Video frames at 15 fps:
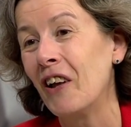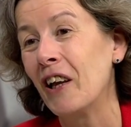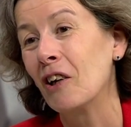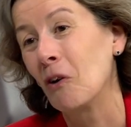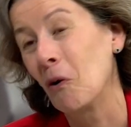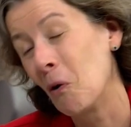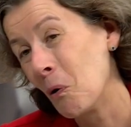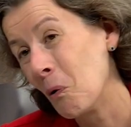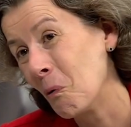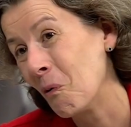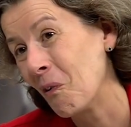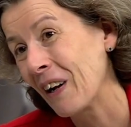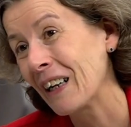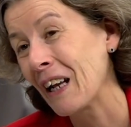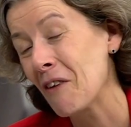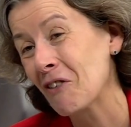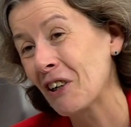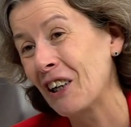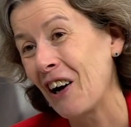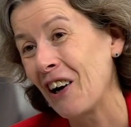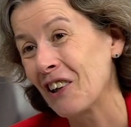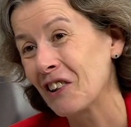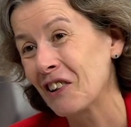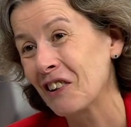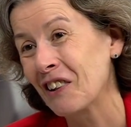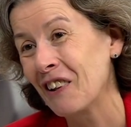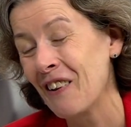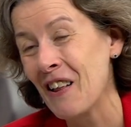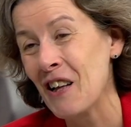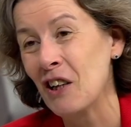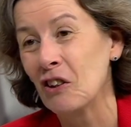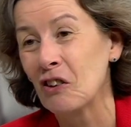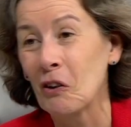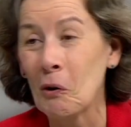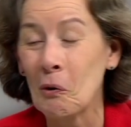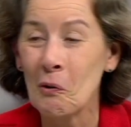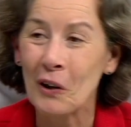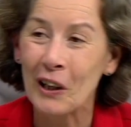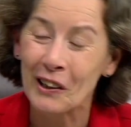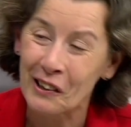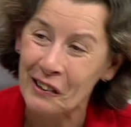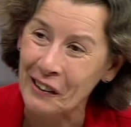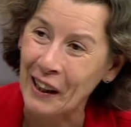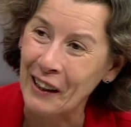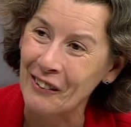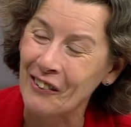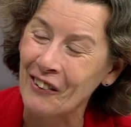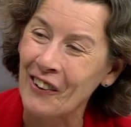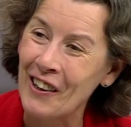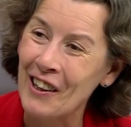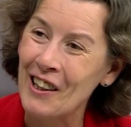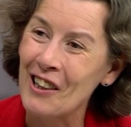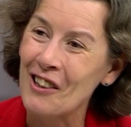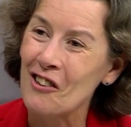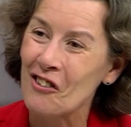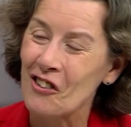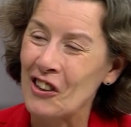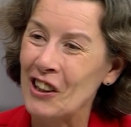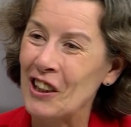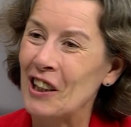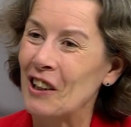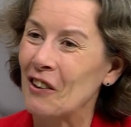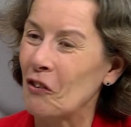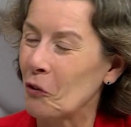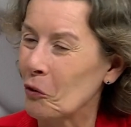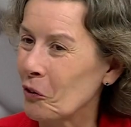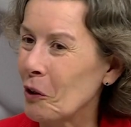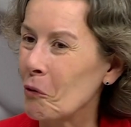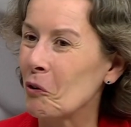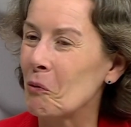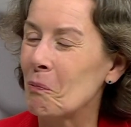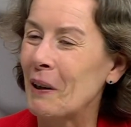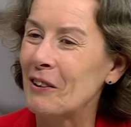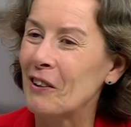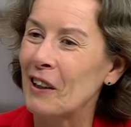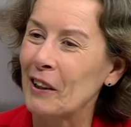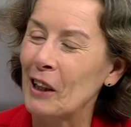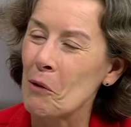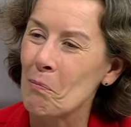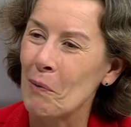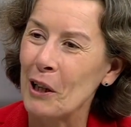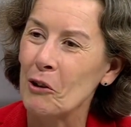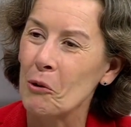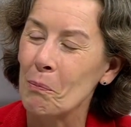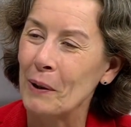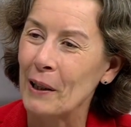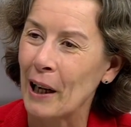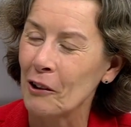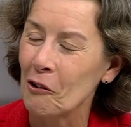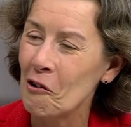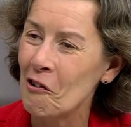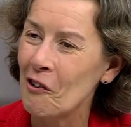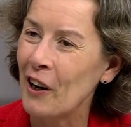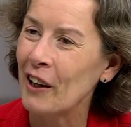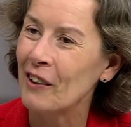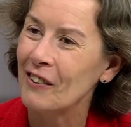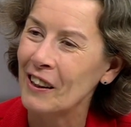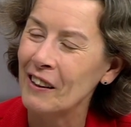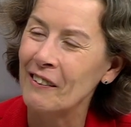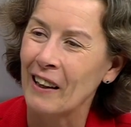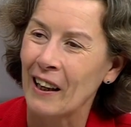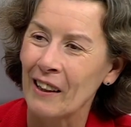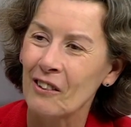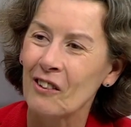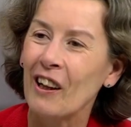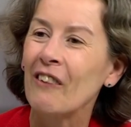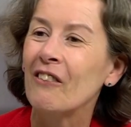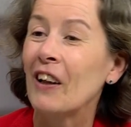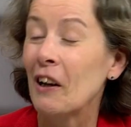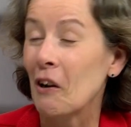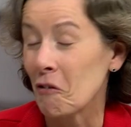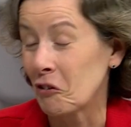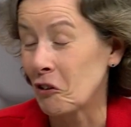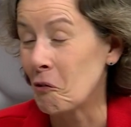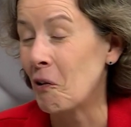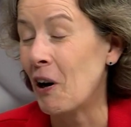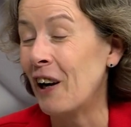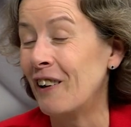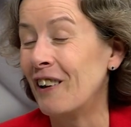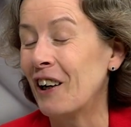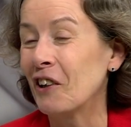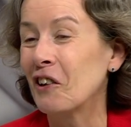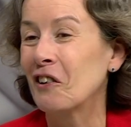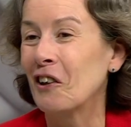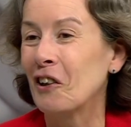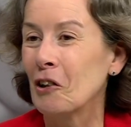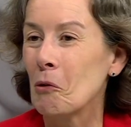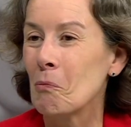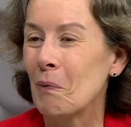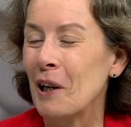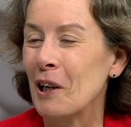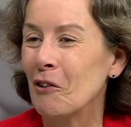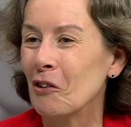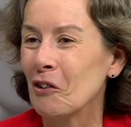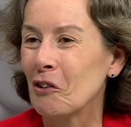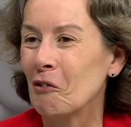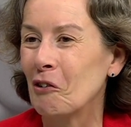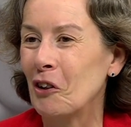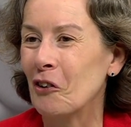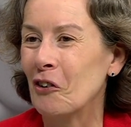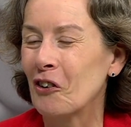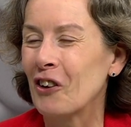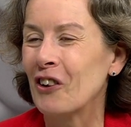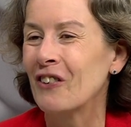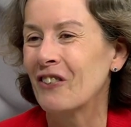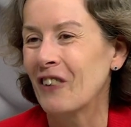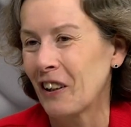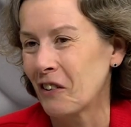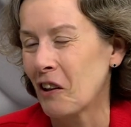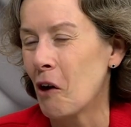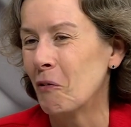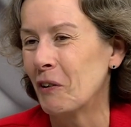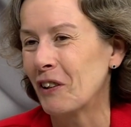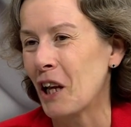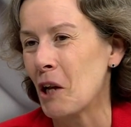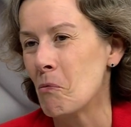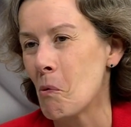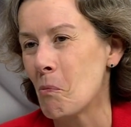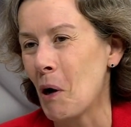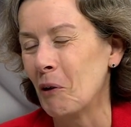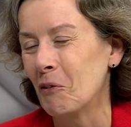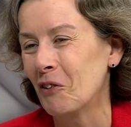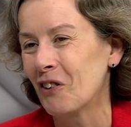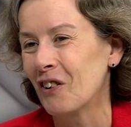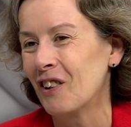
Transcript: They go home and have a glass. So instead, she thought it was better that I played the piano. I did that, and then after a while, I started playing also the organ. That's how it came about.